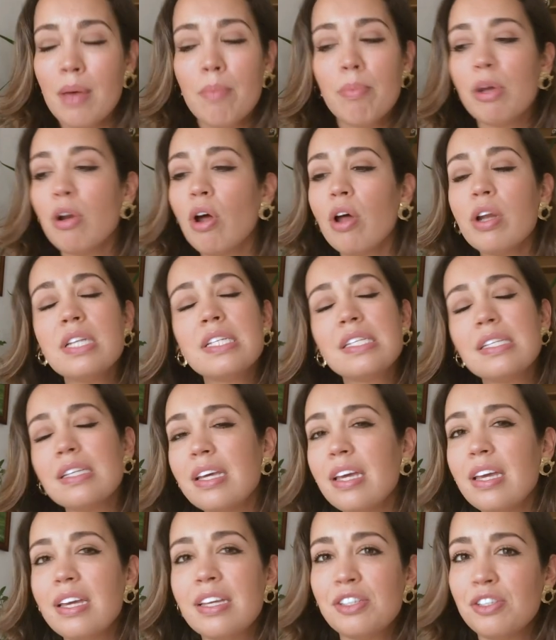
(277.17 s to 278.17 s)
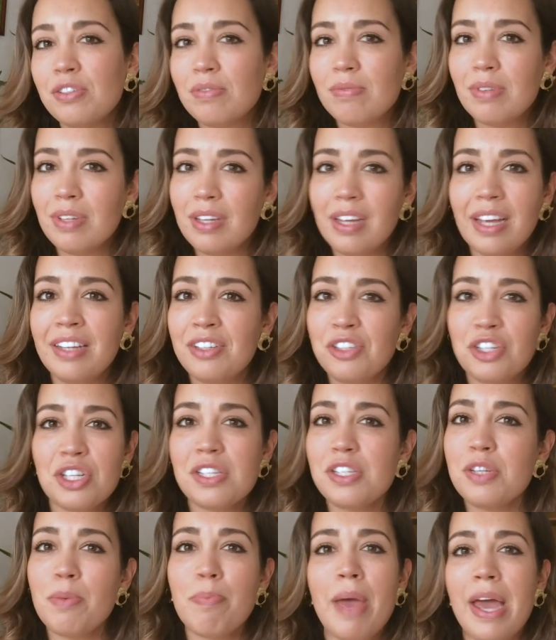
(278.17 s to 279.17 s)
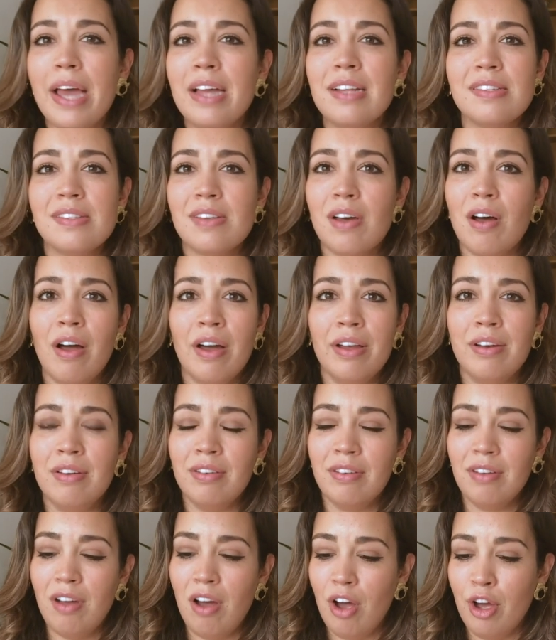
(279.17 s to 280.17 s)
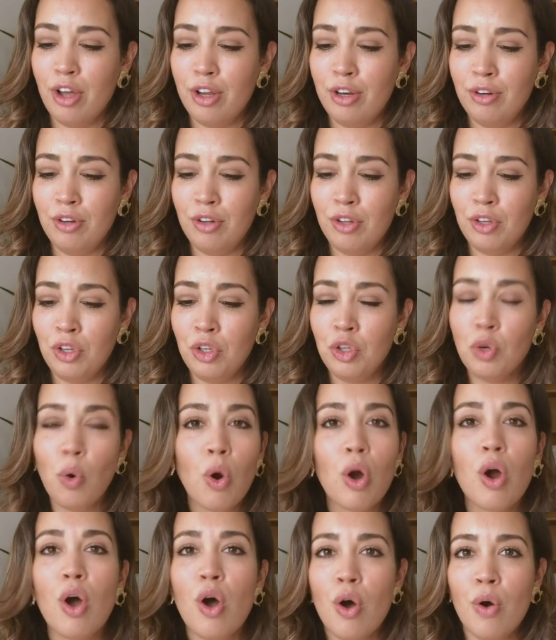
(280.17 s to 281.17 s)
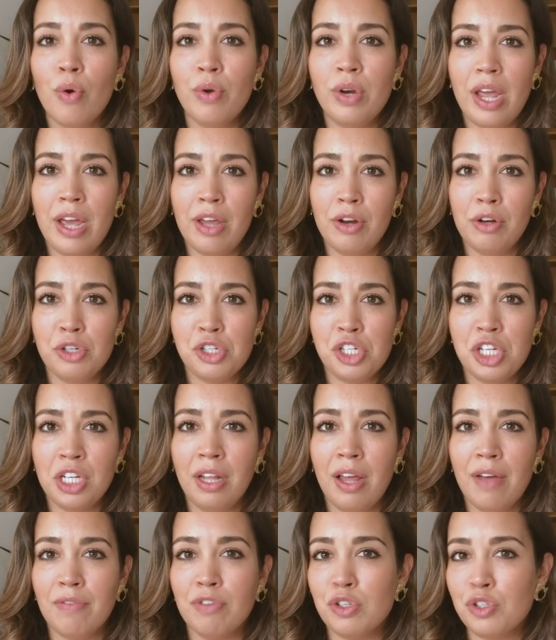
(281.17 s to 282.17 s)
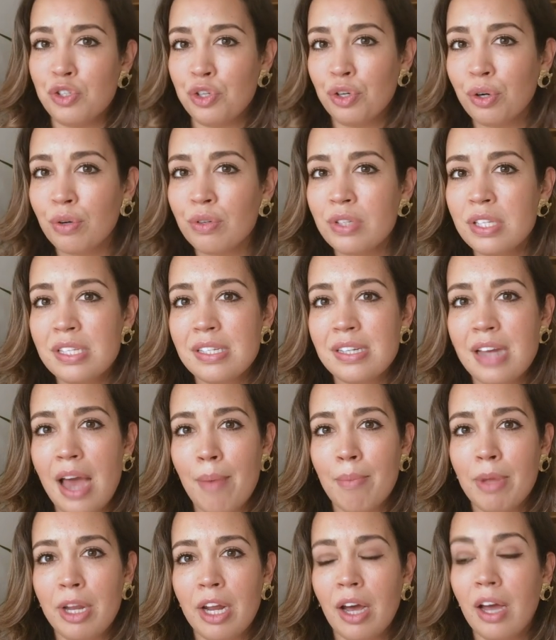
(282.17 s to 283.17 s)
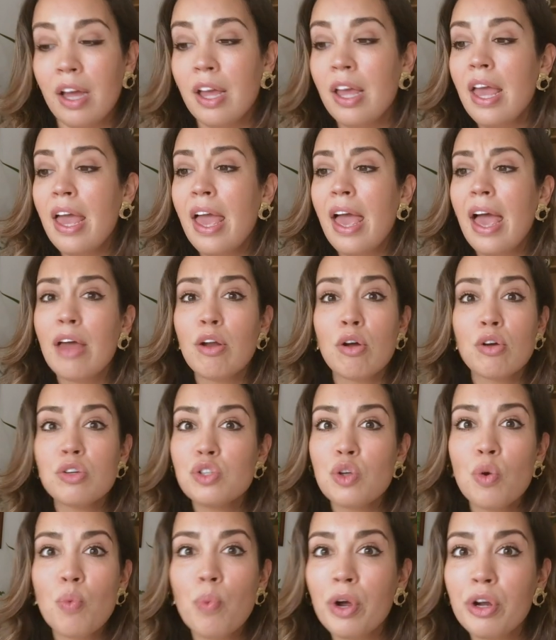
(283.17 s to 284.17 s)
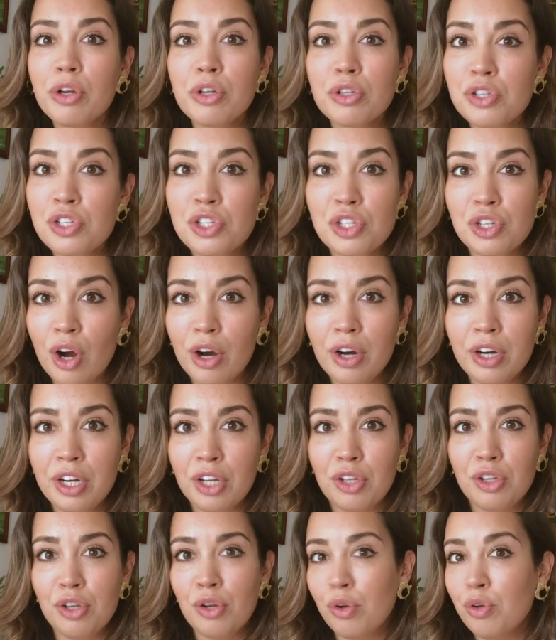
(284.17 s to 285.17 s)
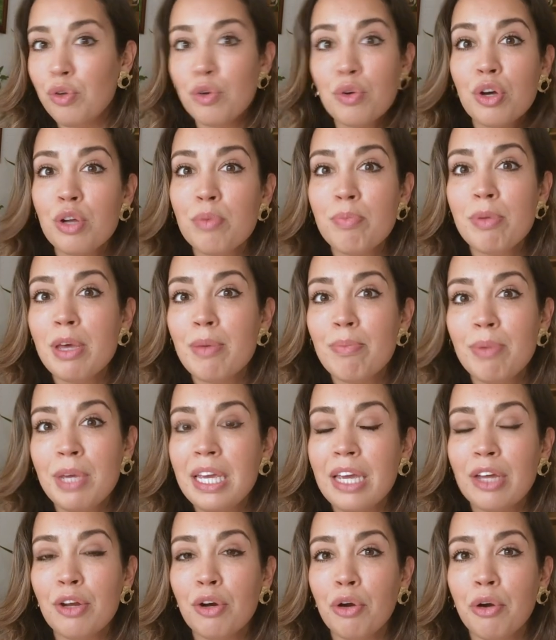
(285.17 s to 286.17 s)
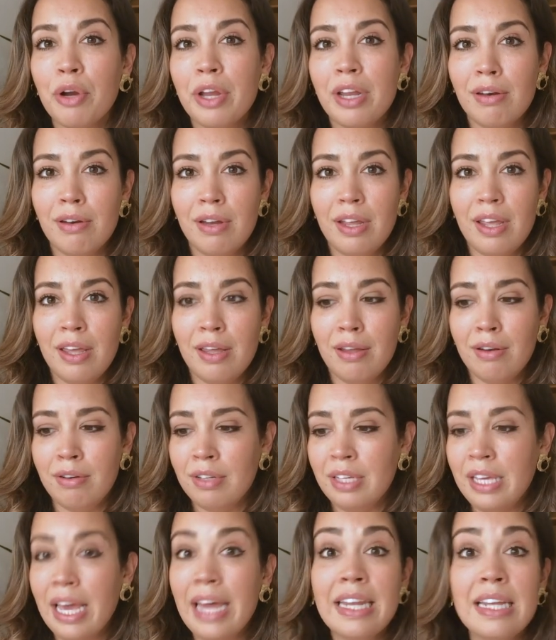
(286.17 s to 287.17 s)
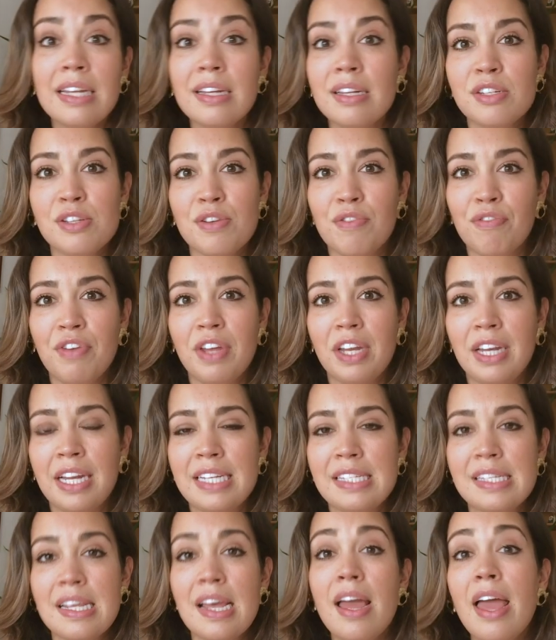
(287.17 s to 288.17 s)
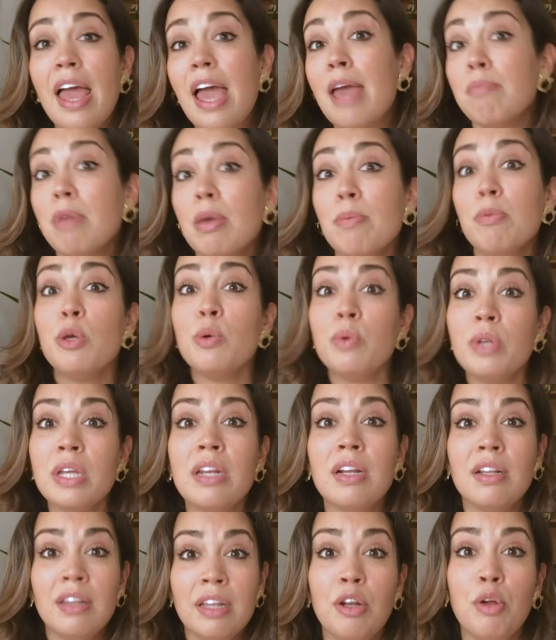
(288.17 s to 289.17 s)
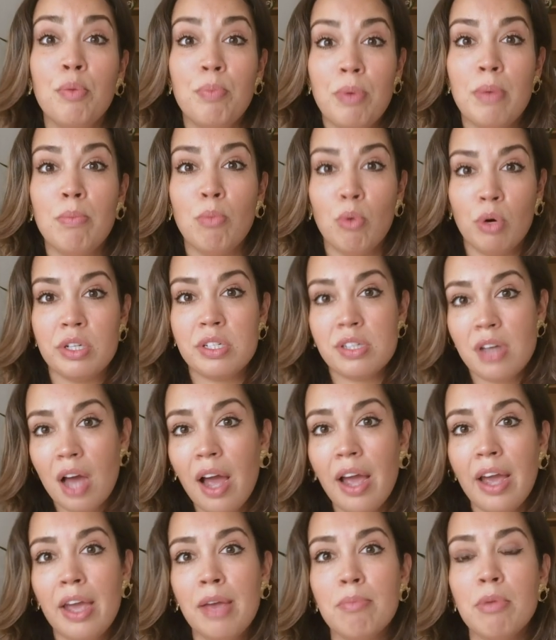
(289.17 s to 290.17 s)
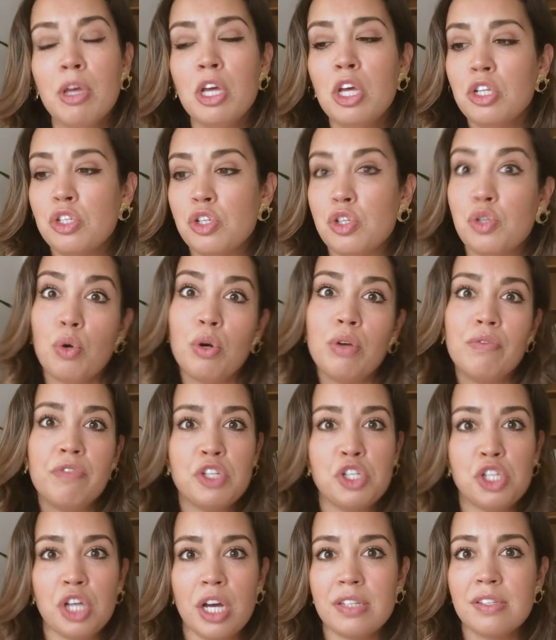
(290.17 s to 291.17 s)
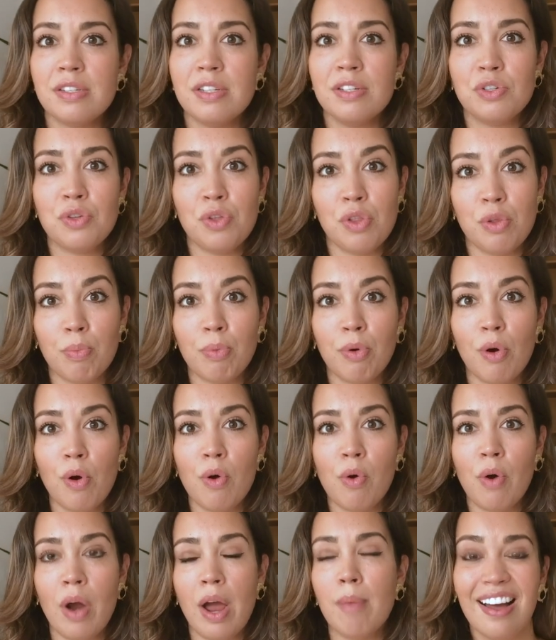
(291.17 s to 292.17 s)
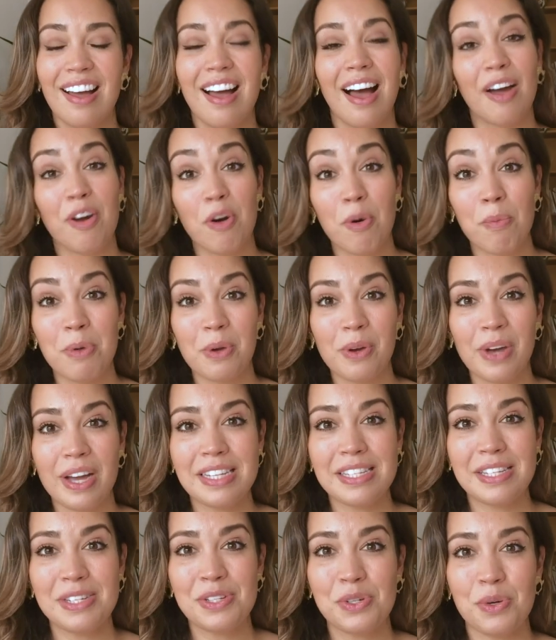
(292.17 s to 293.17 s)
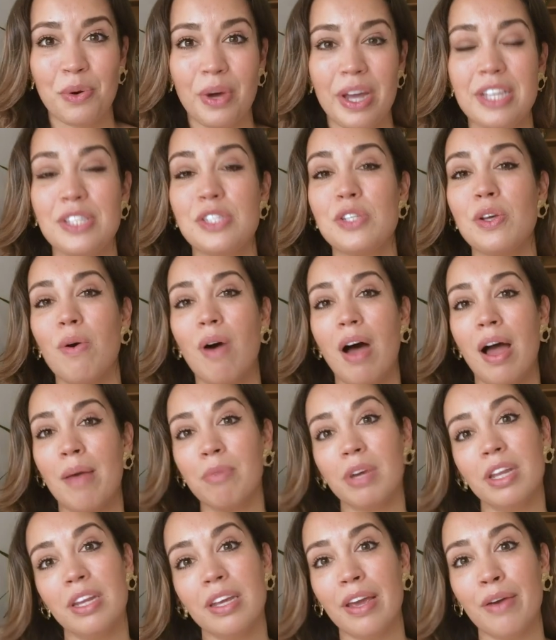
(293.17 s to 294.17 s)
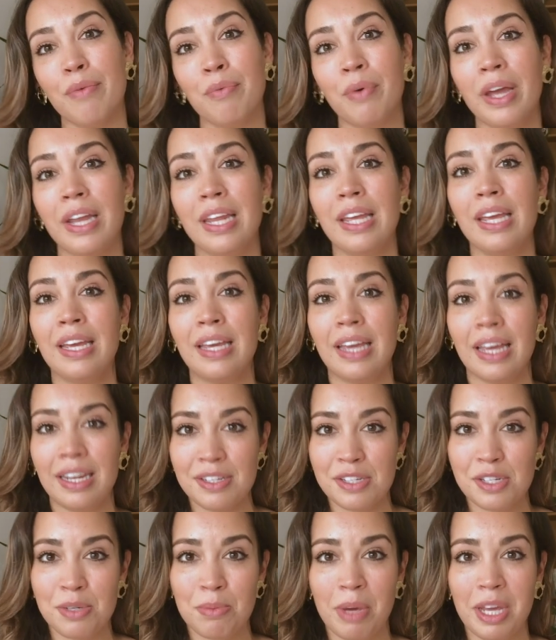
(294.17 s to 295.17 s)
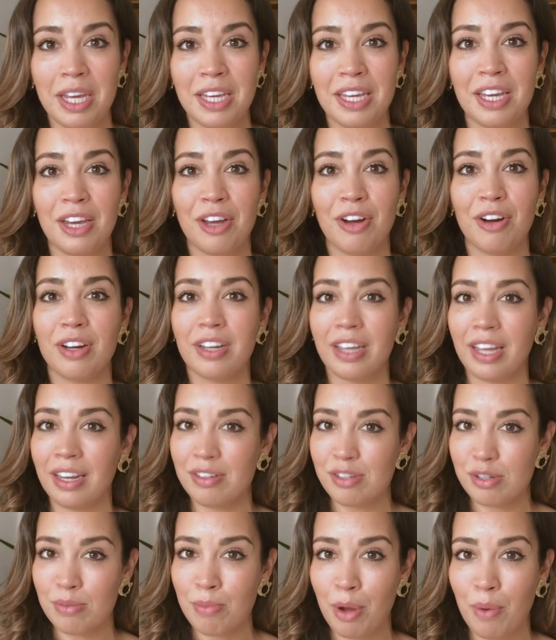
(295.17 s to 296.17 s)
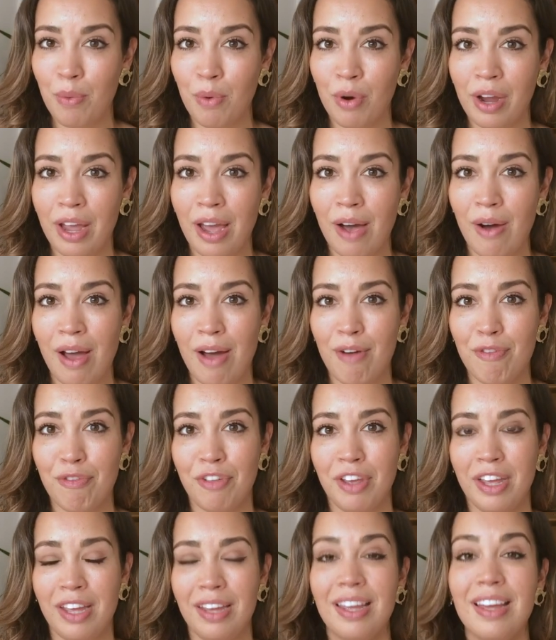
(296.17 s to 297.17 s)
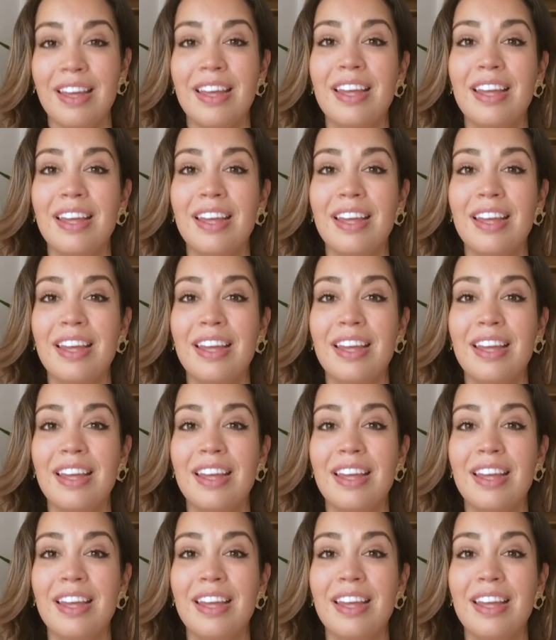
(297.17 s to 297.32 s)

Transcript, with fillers: But honestly, it it just depends on on your own energy levels your own stamina and also where you're starting you know you could be a beginner in in getting into fitness and maybe you need a little bit more time to sort of adjust into the program i hope you guys enjoy it so i'm going to get ready get into my gear get into my workout outfit